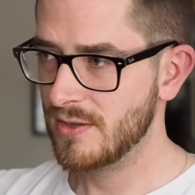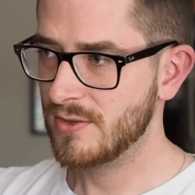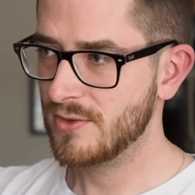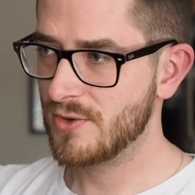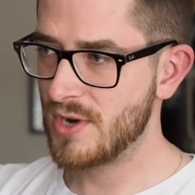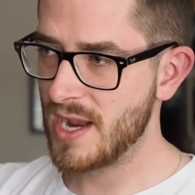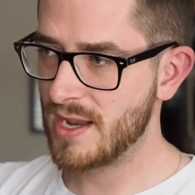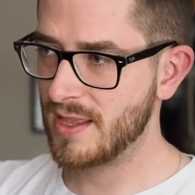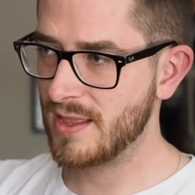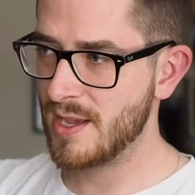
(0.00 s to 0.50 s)

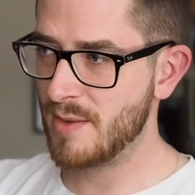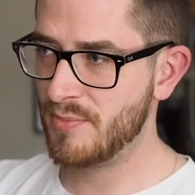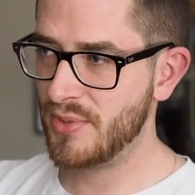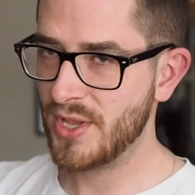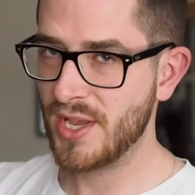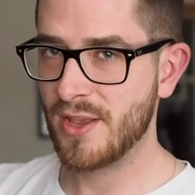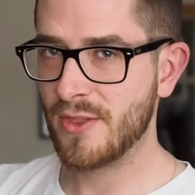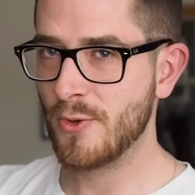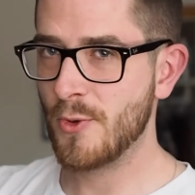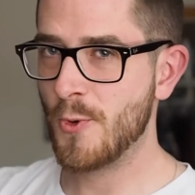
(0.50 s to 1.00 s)
that
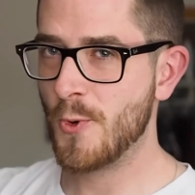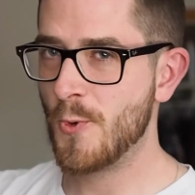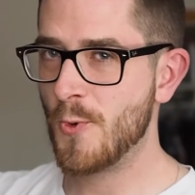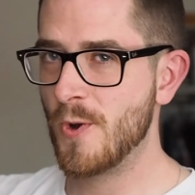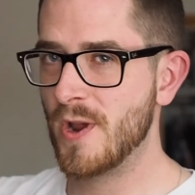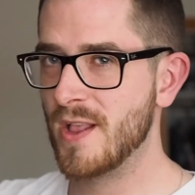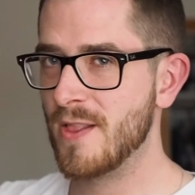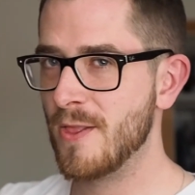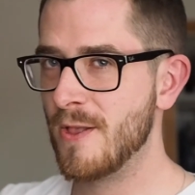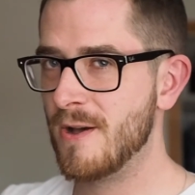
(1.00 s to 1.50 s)
plane the whole
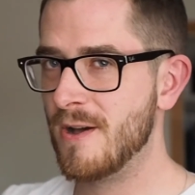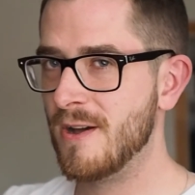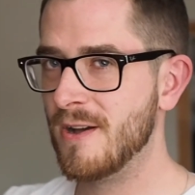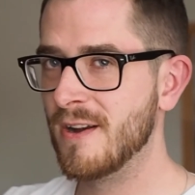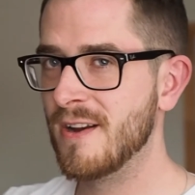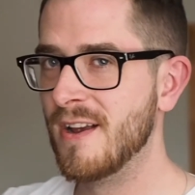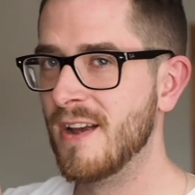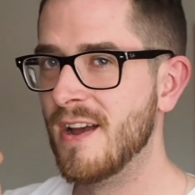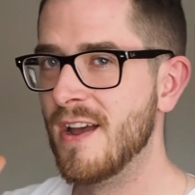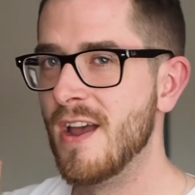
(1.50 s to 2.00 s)
way
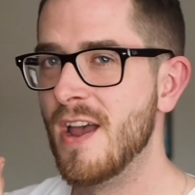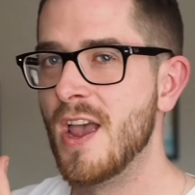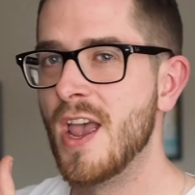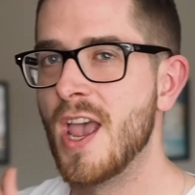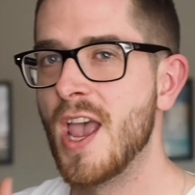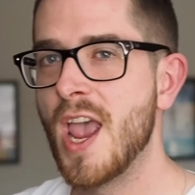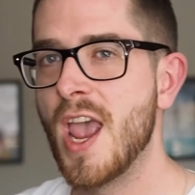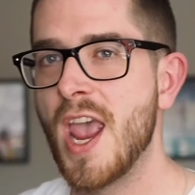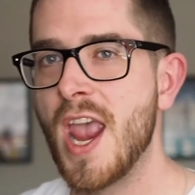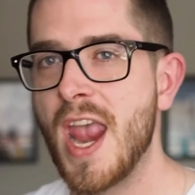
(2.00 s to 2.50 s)
along,
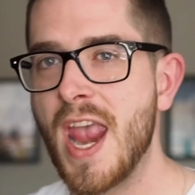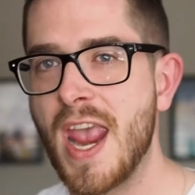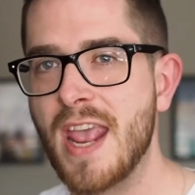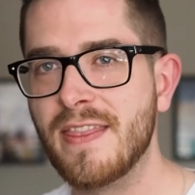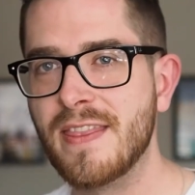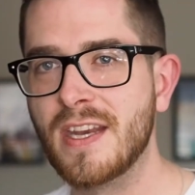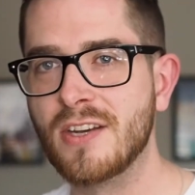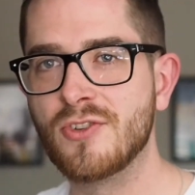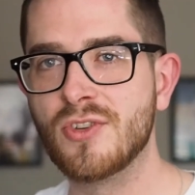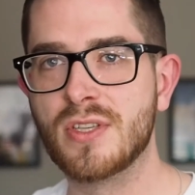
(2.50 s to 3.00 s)

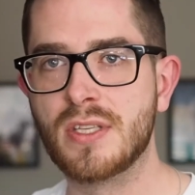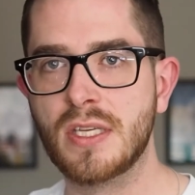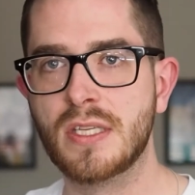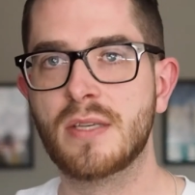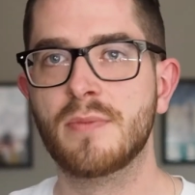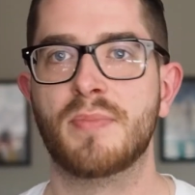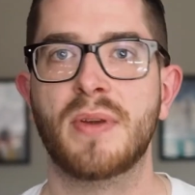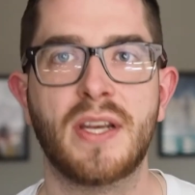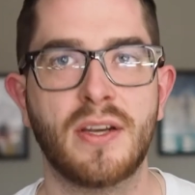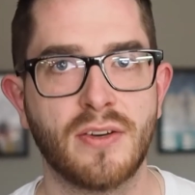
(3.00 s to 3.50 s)
and then it just
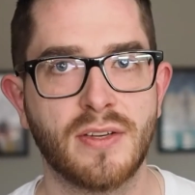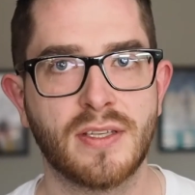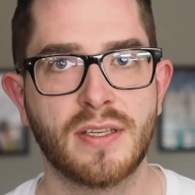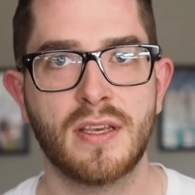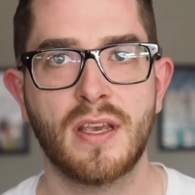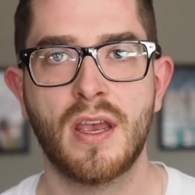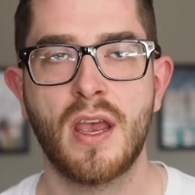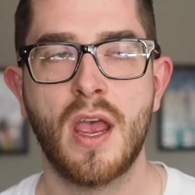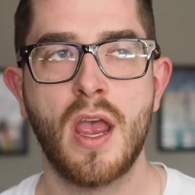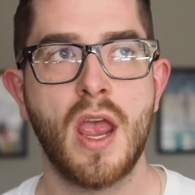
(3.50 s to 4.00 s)
disappears.
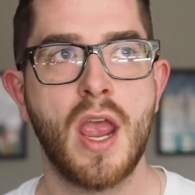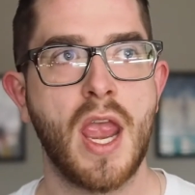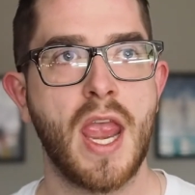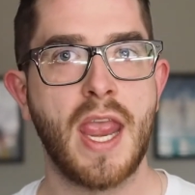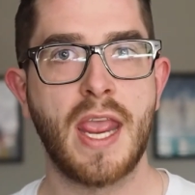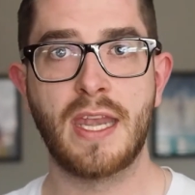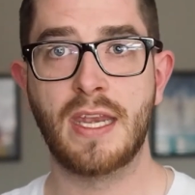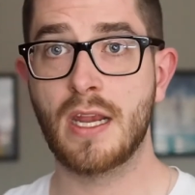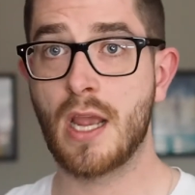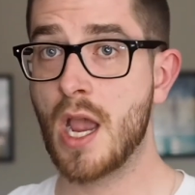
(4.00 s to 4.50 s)

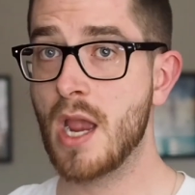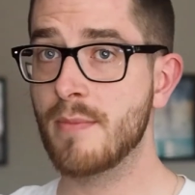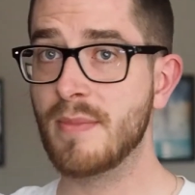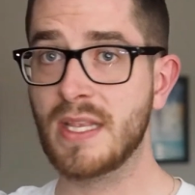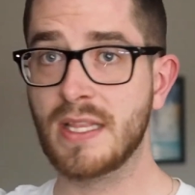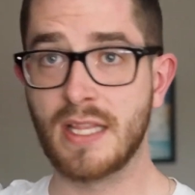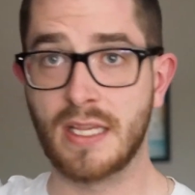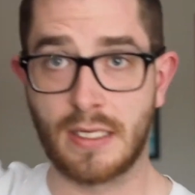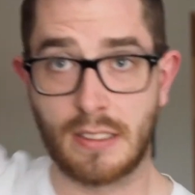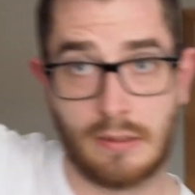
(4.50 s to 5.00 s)
And I
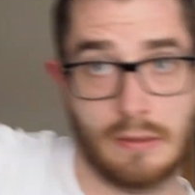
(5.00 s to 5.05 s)
mean, like